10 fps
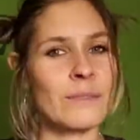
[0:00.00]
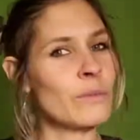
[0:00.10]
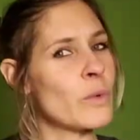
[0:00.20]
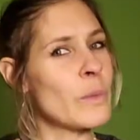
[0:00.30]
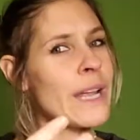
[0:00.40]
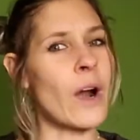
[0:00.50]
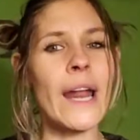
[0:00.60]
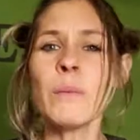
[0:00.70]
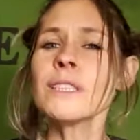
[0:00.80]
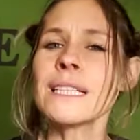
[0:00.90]
when we are
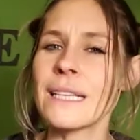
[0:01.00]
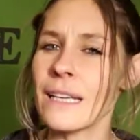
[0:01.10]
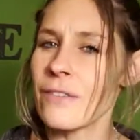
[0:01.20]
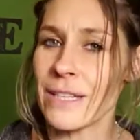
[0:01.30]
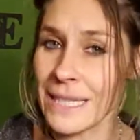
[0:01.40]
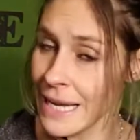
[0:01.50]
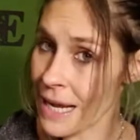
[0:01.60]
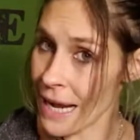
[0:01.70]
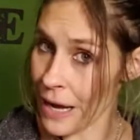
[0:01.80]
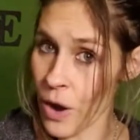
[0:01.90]
able to give and
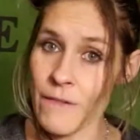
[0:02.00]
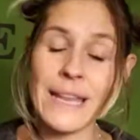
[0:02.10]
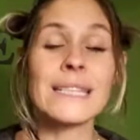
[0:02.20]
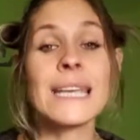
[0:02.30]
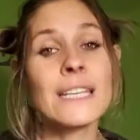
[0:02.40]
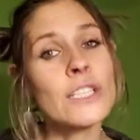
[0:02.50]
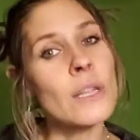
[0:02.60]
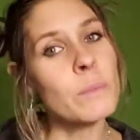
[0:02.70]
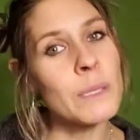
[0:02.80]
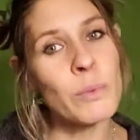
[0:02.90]
take care of and tend to the
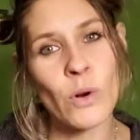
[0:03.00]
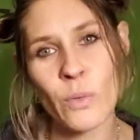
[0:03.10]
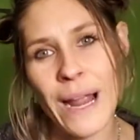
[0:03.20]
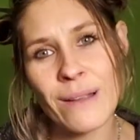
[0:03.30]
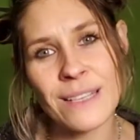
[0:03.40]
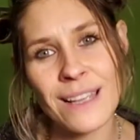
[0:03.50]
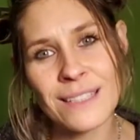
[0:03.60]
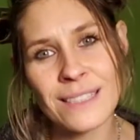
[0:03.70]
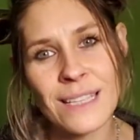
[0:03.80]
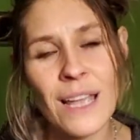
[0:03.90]
people around
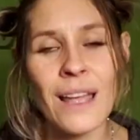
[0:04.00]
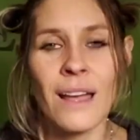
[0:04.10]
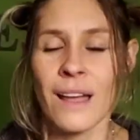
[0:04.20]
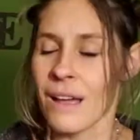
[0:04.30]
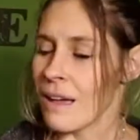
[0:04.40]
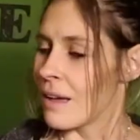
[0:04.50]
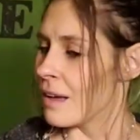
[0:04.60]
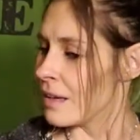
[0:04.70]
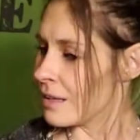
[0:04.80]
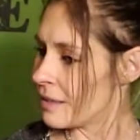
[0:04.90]
us
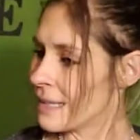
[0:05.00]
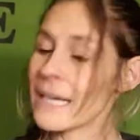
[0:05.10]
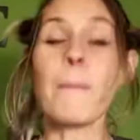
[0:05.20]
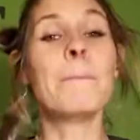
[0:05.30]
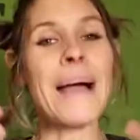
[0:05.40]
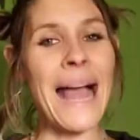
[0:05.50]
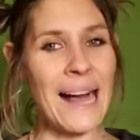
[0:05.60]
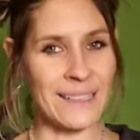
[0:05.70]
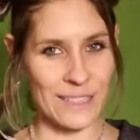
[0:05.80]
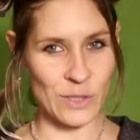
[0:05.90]
in a
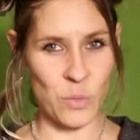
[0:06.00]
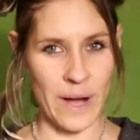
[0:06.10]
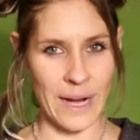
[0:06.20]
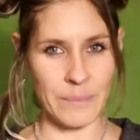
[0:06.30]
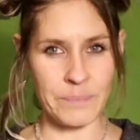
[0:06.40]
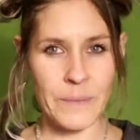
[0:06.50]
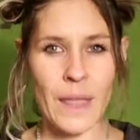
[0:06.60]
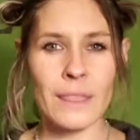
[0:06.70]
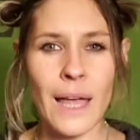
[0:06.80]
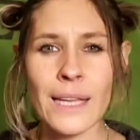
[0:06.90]
balanced way,
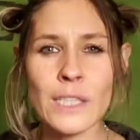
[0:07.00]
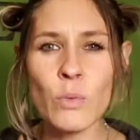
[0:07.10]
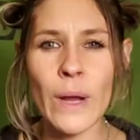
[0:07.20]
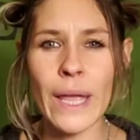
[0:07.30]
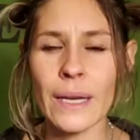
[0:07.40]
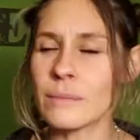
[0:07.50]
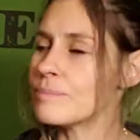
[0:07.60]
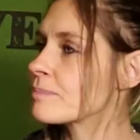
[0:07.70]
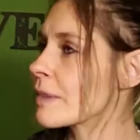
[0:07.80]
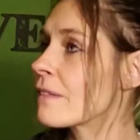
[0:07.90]
that's when
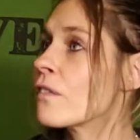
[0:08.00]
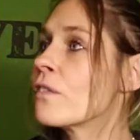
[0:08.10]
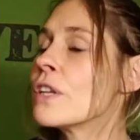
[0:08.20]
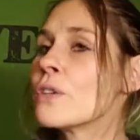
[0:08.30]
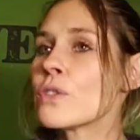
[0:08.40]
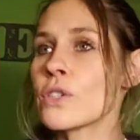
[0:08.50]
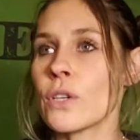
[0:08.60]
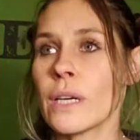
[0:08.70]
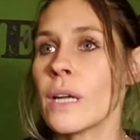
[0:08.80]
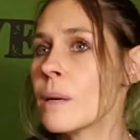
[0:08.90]
it feels
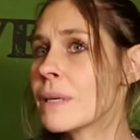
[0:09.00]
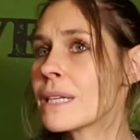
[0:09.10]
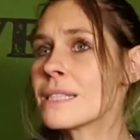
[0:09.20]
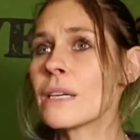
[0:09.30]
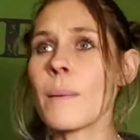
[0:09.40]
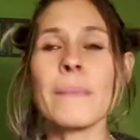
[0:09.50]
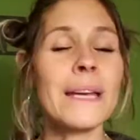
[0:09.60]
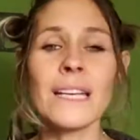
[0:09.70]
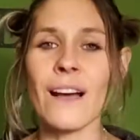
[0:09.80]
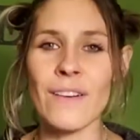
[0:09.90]
good, because there are
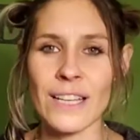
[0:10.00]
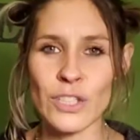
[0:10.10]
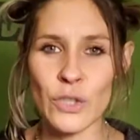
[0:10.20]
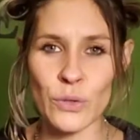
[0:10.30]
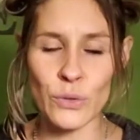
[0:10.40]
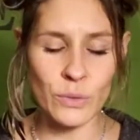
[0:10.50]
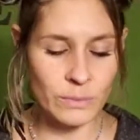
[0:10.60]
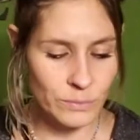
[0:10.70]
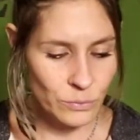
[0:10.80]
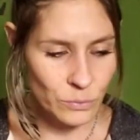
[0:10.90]
many of us who
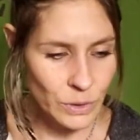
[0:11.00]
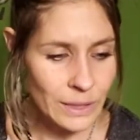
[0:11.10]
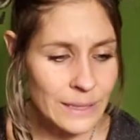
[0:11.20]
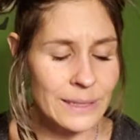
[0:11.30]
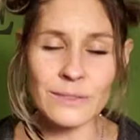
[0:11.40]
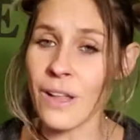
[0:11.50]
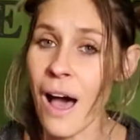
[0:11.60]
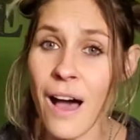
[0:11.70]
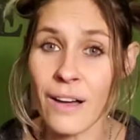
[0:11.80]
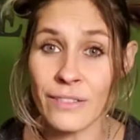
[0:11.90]
really
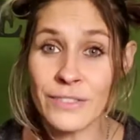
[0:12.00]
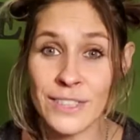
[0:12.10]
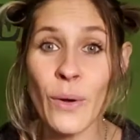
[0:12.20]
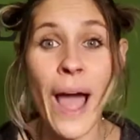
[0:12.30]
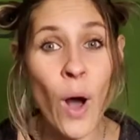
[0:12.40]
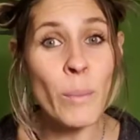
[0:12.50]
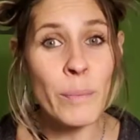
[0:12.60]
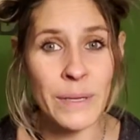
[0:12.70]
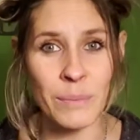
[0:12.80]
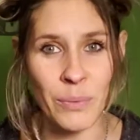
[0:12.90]
love to help
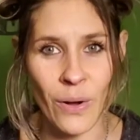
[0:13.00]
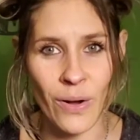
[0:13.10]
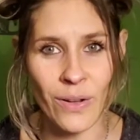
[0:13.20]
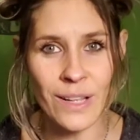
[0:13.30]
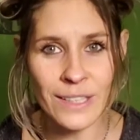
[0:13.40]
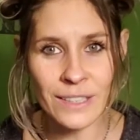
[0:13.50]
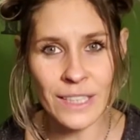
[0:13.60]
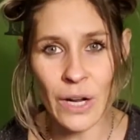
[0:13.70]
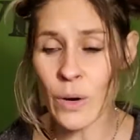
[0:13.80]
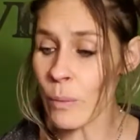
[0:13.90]
people, you
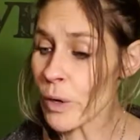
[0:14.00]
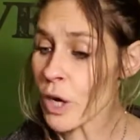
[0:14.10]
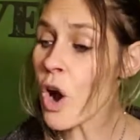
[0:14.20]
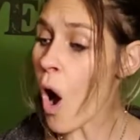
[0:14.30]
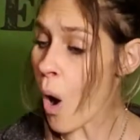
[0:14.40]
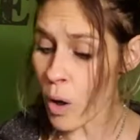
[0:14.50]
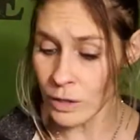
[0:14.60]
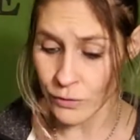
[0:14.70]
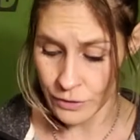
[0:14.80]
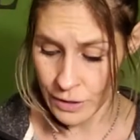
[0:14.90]
know, and we're
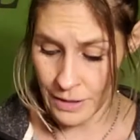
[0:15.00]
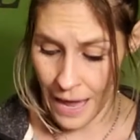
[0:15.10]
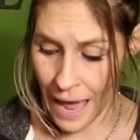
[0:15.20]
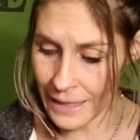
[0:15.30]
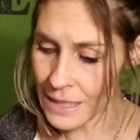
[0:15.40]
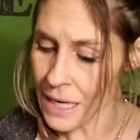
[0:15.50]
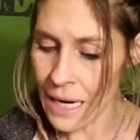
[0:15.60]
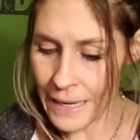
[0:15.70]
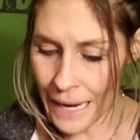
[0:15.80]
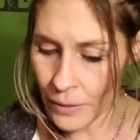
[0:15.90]
called to that.
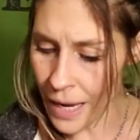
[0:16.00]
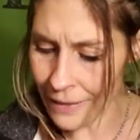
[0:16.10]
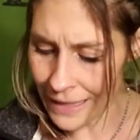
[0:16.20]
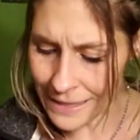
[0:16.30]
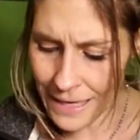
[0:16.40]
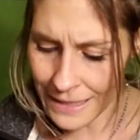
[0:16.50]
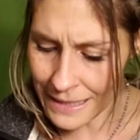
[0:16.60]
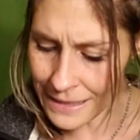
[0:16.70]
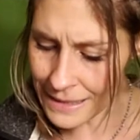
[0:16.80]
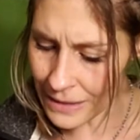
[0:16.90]
And now that's not
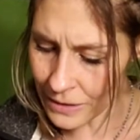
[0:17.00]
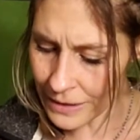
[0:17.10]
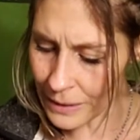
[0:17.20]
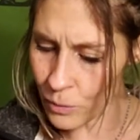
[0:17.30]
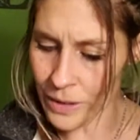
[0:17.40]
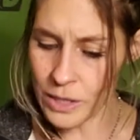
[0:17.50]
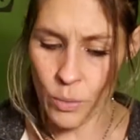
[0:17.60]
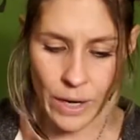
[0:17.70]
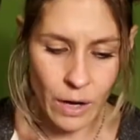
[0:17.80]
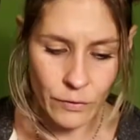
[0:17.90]
necessarily what's
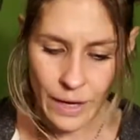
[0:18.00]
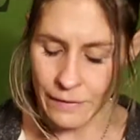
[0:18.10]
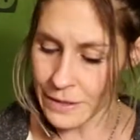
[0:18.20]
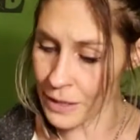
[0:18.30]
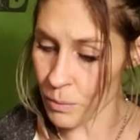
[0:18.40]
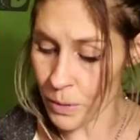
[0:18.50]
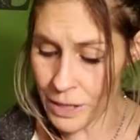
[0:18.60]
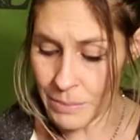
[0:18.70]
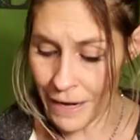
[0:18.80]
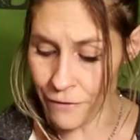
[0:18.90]
going on for every single
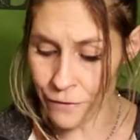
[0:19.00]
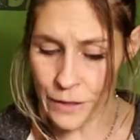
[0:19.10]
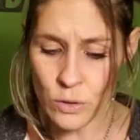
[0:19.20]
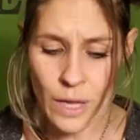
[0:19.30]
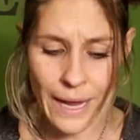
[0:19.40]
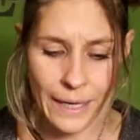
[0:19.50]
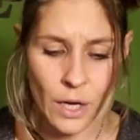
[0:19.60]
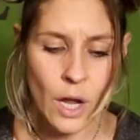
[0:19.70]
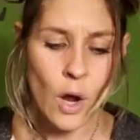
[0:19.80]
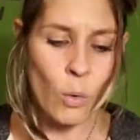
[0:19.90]
person, but I feel like
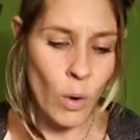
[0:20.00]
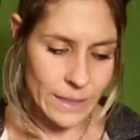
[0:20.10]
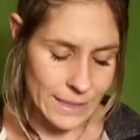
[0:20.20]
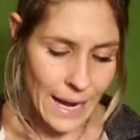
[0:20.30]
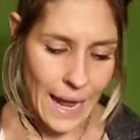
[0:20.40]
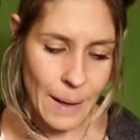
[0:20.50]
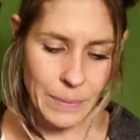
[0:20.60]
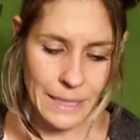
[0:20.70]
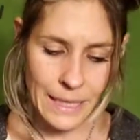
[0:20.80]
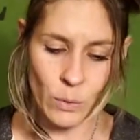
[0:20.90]
what is
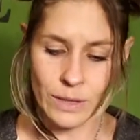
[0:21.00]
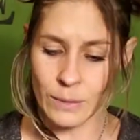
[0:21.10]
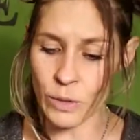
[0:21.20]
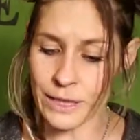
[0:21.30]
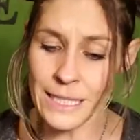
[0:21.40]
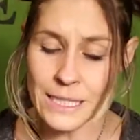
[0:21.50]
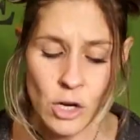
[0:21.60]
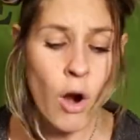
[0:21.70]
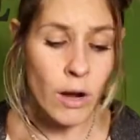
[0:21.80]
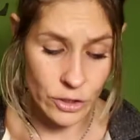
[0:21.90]
happening, what these
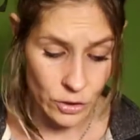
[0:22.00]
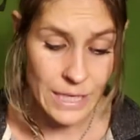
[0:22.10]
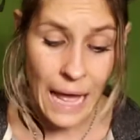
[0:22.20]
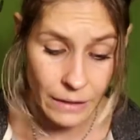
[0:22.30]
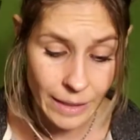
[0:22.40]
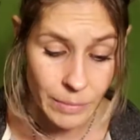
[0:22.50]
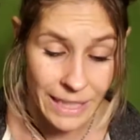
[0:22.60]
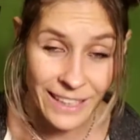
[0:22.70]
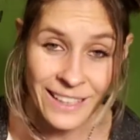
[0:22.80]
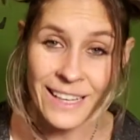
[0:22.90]
cards are telling
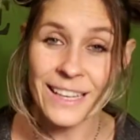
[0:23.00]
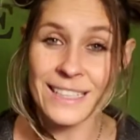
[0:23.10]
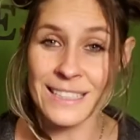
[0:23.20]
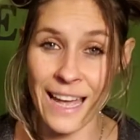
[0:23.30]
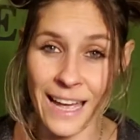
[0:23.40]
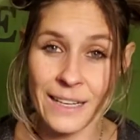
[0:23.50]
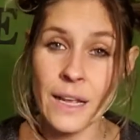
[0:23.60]
me, is that